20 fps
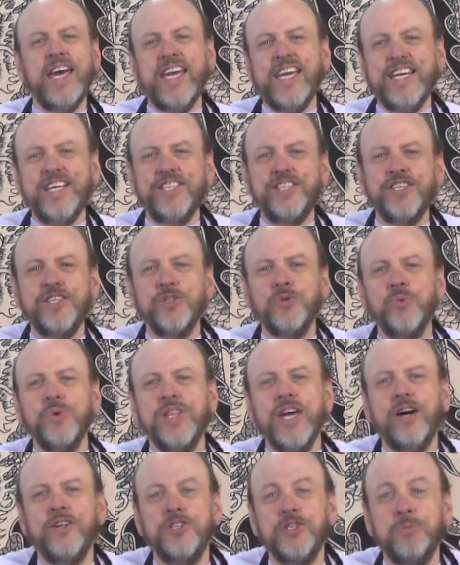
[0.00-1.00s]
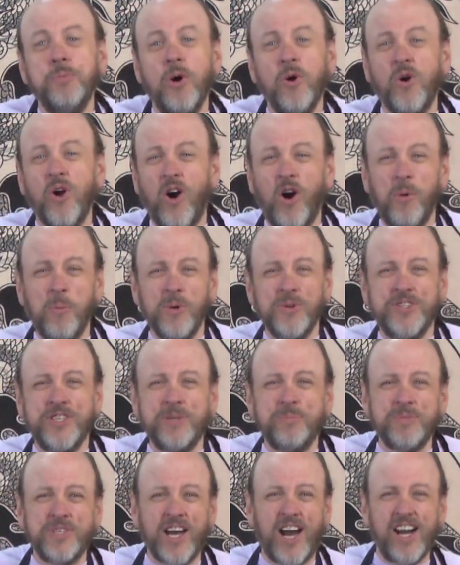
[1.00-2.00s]
Incense without smoke almost
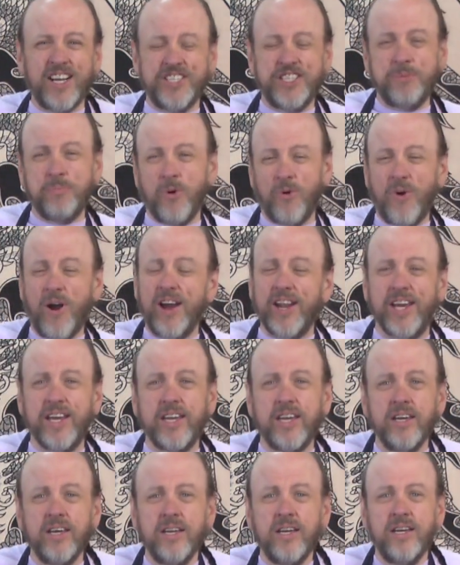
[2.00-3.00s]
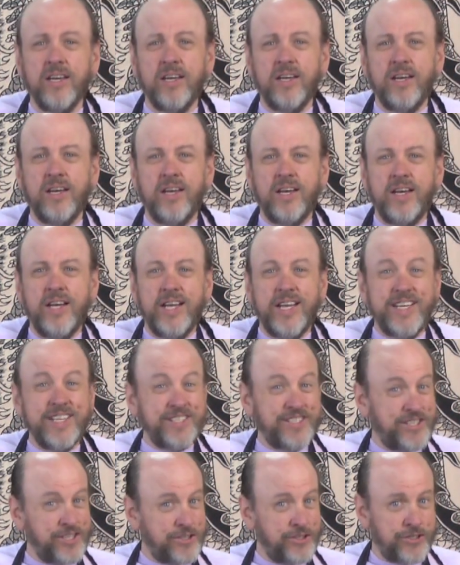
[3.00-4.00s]
seems oxymoronic.
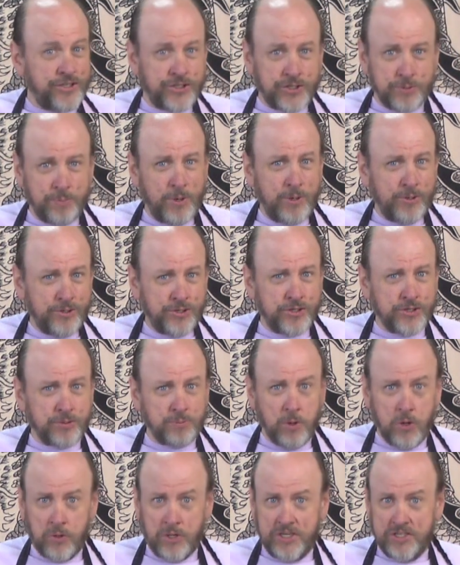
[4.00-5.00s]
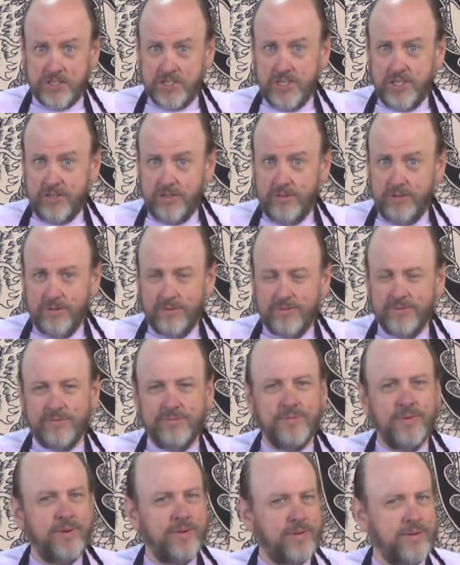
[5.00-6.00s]
Incense is supposed to smoke, isn't it?
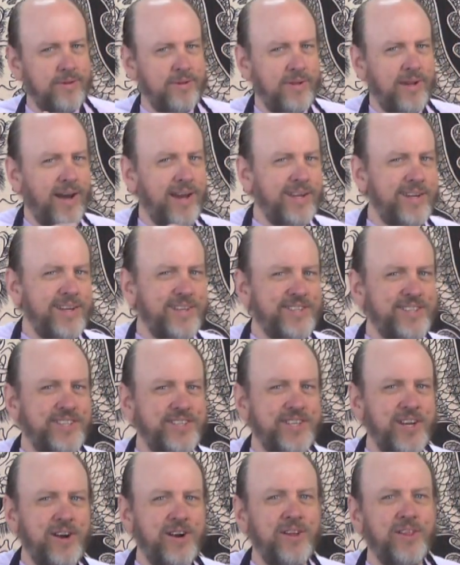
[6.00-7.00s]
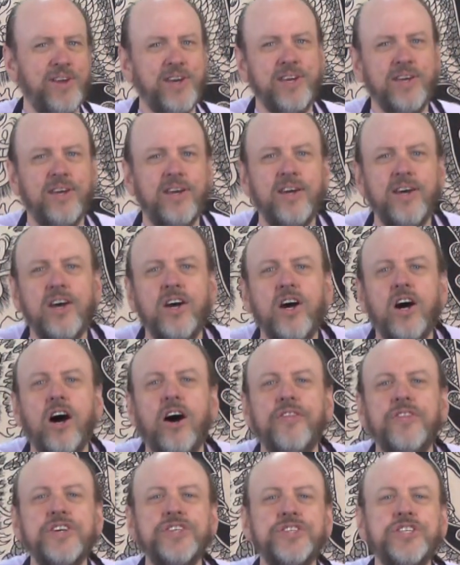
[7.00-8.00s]
Not necessarily.
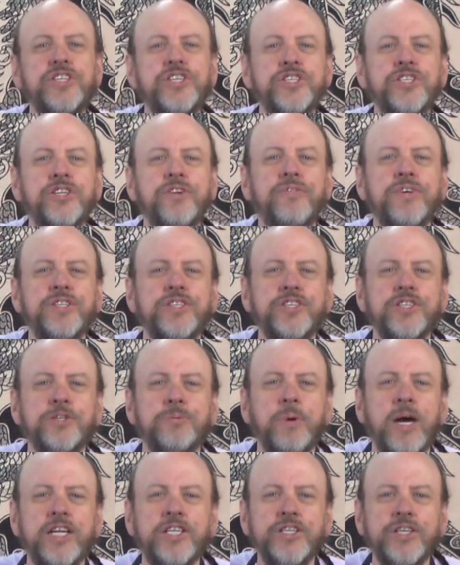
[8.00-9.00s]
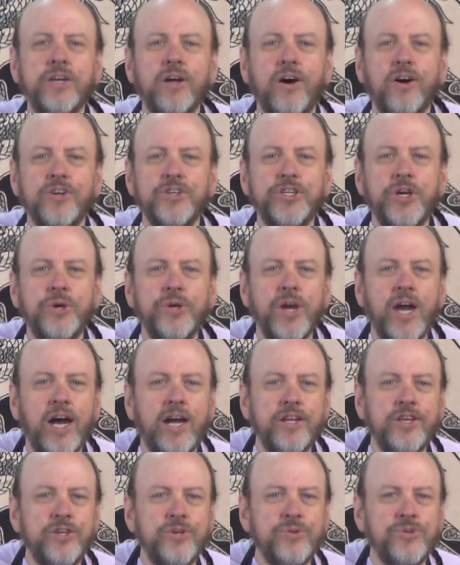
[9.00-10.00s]
On this edition of Incense Magick, I'll show you
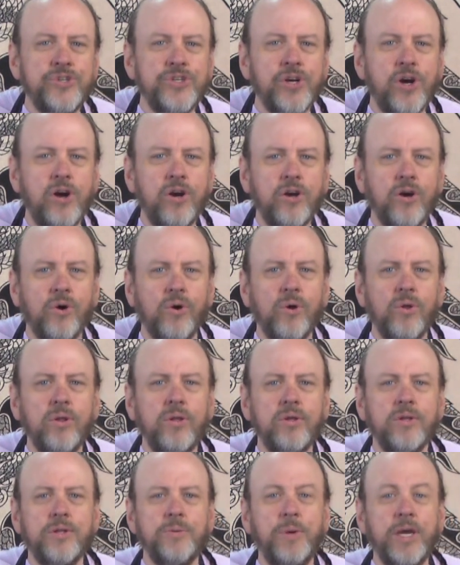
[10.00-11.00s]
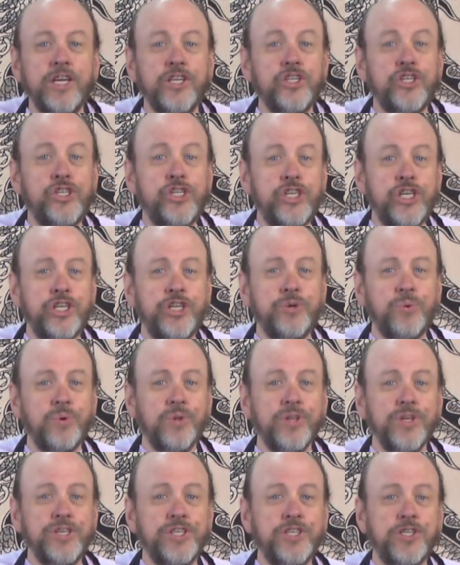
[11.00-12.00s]
how to use charcoal to make
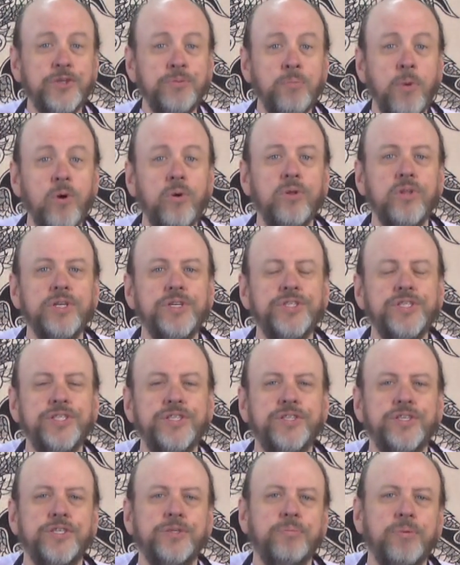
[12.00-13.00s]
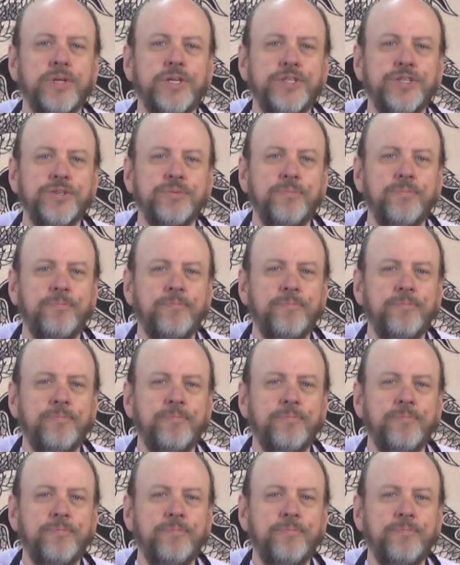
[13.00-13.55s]
genuinely smokeless incense blends.